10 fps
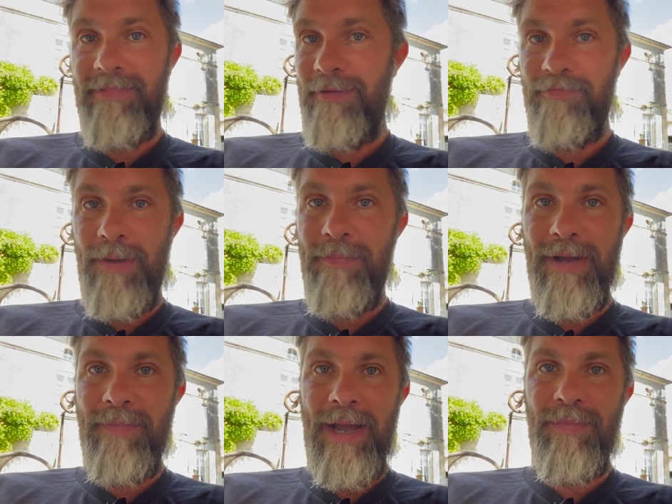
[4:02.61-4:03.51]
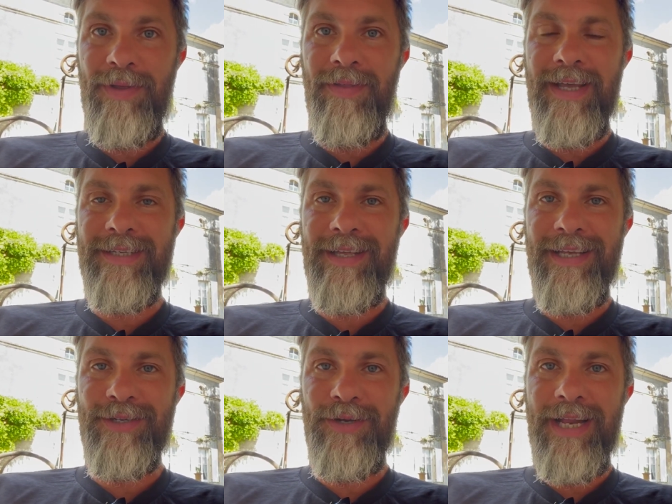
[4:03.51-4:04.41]
I'm happy that
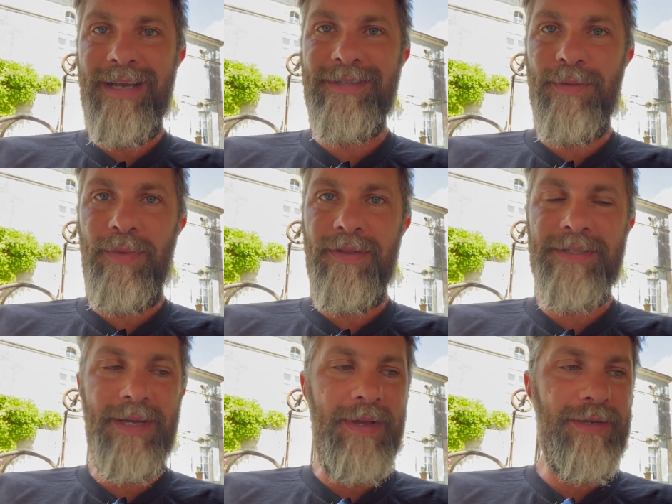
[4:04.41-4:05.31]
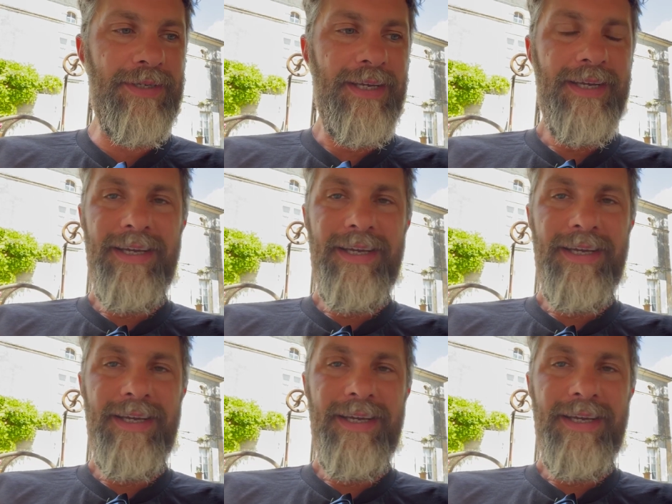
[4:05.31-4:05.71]
that's a good house. I'd buy the same house.